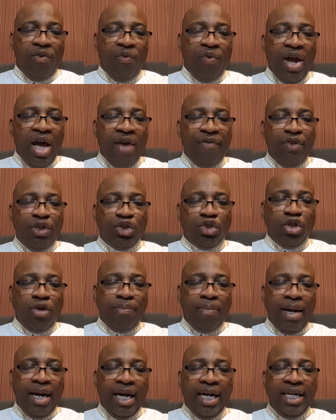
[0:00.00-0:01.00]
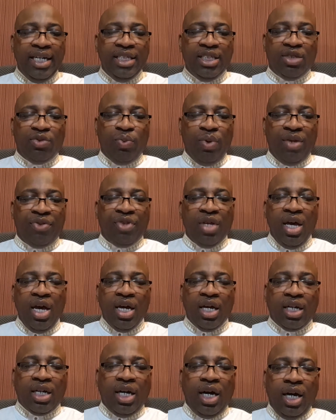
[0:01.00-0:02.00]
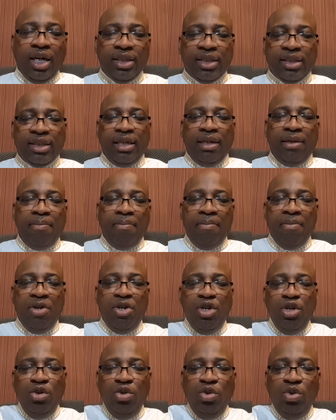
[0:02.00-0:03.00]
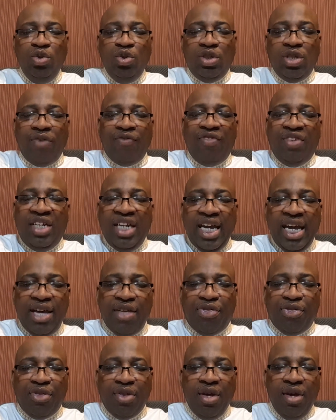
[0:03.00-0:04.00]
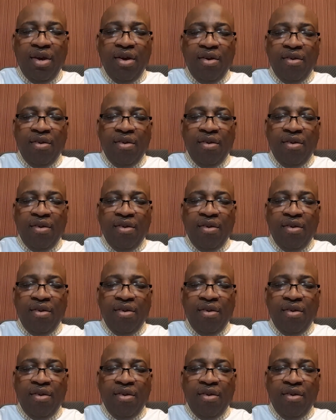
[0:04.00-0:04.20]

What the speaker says: Ravage their minds with constant news of death,